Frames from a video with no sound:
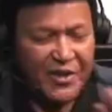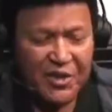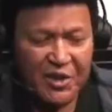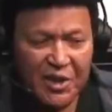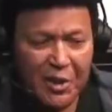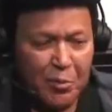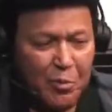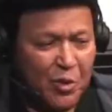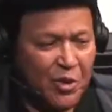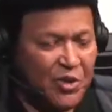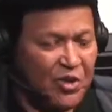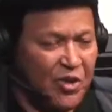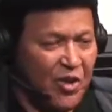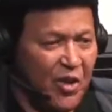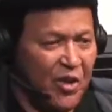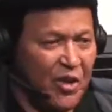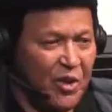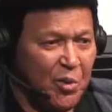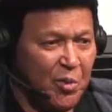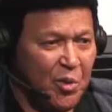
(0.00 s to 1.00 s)
It's the #1
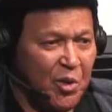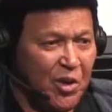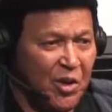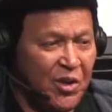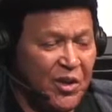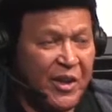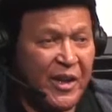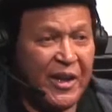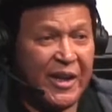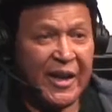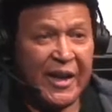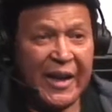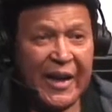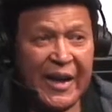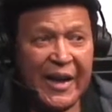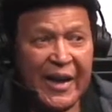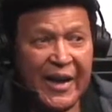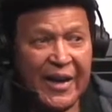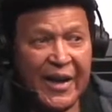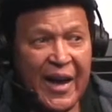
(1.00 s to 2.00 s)
song in the world,
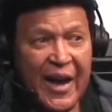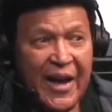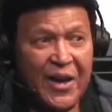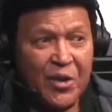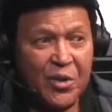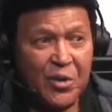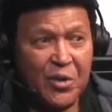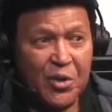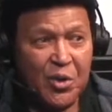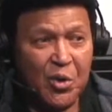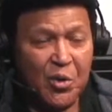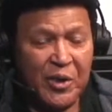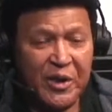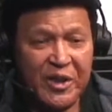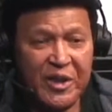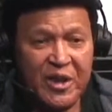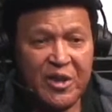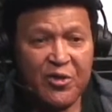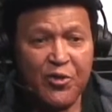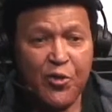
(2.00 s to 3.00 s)
and I don't know
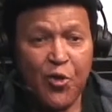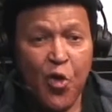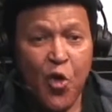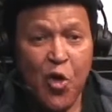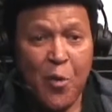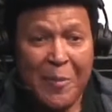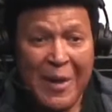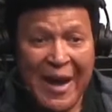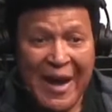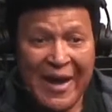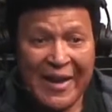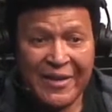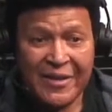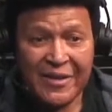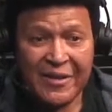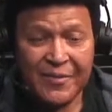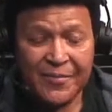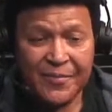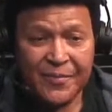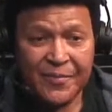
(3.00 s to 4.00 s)
any
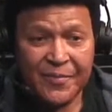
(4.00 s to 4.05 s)
format